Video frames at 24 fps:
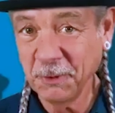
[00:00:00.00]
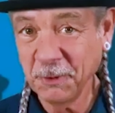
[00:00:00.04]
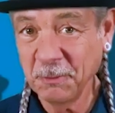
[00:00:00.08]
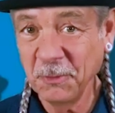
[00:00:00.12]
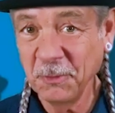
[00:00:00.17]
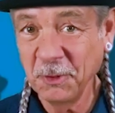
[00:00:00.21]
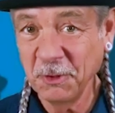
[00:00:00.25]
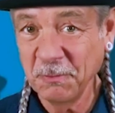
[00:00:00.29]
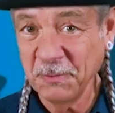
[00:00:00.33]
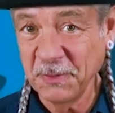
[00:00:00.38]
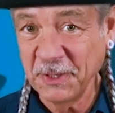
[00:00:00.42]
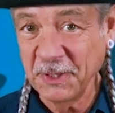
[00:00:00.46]

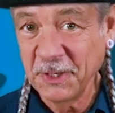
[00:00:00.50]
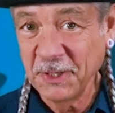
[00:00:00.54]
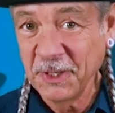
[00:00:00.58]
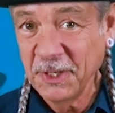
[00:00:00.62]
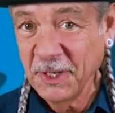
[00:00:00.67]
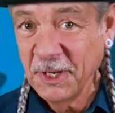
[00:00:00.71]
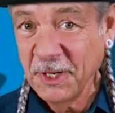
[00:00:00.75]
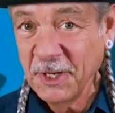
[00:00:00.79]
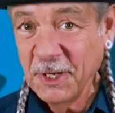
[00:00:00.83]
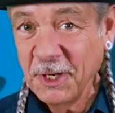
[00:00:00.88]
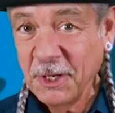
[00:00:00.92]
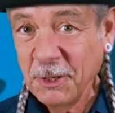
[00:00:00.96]
movement,
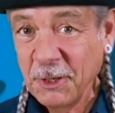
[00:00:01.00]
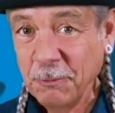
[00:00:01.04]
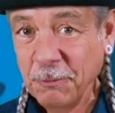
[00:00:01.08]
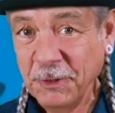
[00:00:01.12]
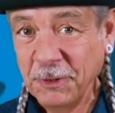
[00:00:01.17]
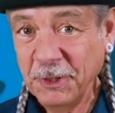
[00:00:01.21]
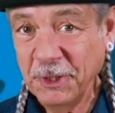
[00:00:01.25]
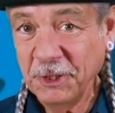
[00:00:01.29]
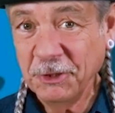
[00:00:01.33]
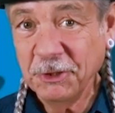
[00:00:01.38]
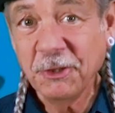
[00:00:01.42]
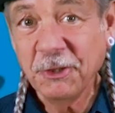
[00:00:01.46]

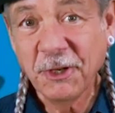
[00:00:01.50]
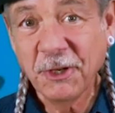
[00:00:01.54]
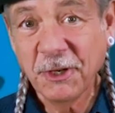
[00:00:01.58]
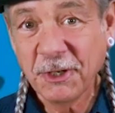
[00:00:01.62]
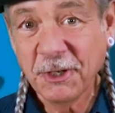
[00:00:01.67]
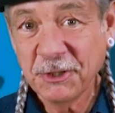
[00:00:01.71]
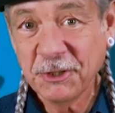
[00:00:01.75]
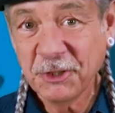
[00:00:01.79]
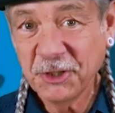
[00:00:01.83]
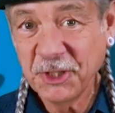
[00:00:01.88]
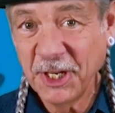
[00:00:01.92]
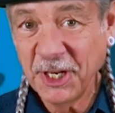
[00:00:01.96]
we took
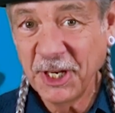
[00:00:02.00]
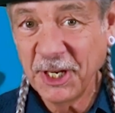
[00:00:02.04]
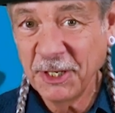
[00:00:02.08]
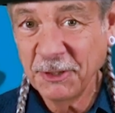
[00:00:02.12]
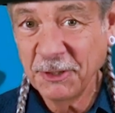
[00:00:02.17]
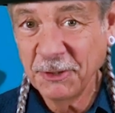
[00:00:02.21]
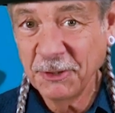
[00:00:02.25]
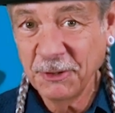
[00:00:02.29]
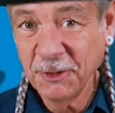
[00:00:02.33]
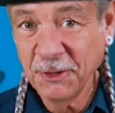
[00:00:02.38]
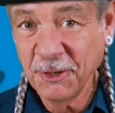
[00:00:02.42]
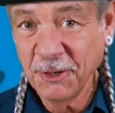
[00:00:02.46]
our
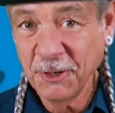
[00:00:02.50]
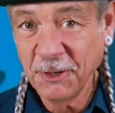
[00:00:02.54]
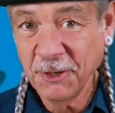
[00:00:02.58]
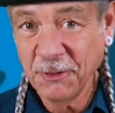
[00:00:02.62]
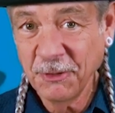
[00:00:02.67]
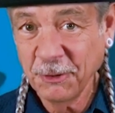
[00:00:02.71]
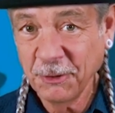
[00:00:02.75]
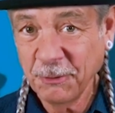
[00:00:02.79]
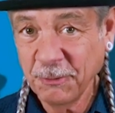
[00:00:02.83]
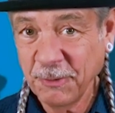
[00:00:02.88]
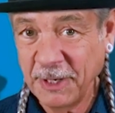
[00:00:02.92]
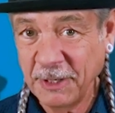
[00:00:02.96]
stand on
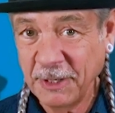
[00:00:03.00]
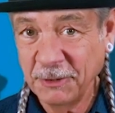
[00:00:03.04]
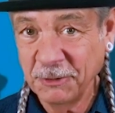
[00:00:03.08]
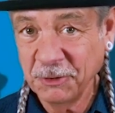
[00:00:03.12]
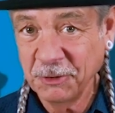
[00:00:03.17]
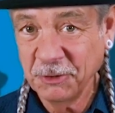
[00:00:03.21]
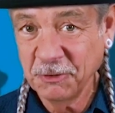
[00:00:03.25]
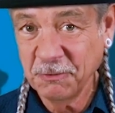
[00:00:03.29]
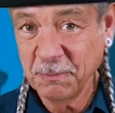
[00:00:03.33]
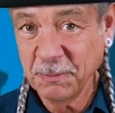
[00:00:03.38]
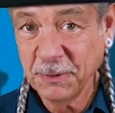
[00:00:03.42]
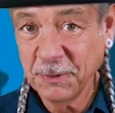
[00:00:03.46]
the
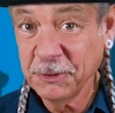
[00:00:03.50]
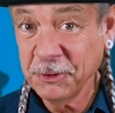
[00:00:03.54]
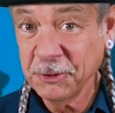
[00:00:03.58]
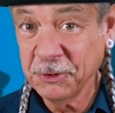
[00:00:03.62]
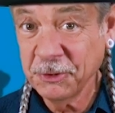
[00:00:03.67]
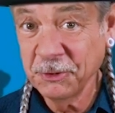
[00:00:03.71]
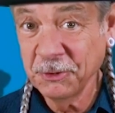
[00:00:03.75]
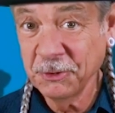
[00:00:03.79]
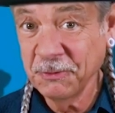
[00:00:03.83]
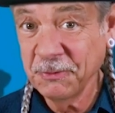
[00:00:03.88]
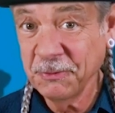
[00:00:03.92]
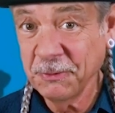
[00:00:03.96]
grounds of
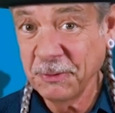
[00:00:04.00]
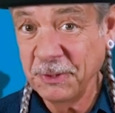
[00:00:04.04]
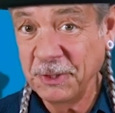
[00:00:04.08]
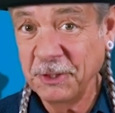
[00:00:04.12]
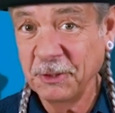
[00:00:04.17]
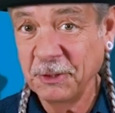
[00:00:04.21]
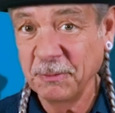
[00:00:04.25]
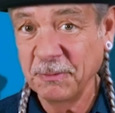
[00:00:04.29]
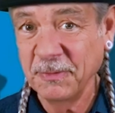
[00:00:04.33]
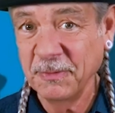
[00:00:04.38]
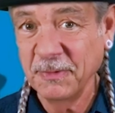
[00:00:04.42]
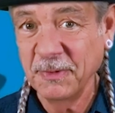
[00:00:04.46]
personal
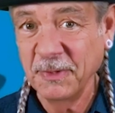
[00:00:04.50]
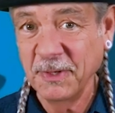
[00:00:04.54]
freedom,